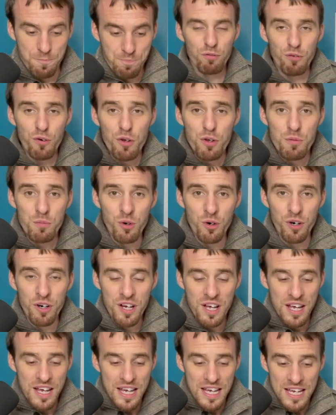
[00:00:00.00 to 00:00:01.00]
Furthermore,
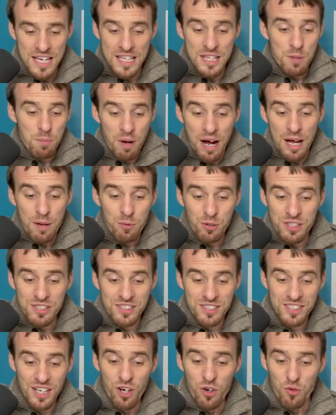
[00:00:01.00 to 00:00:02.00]
in the Bible
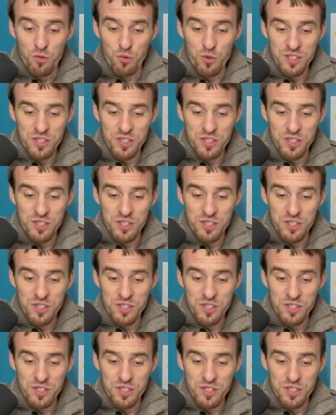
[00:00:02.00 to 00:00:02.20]
itself,